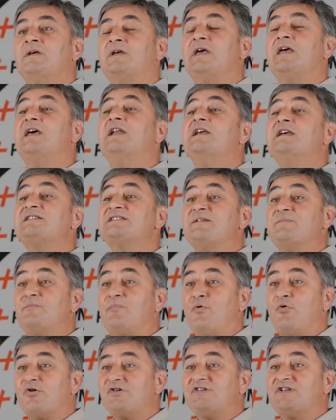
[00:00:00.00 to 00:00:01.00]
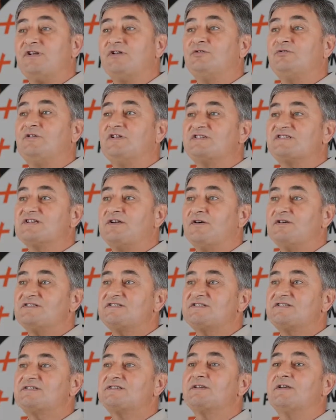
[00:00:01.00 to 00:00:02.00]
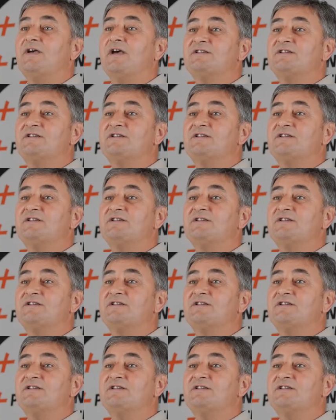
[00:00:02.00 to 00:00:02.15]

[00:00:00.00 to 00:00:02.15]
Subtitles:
It is important to discuss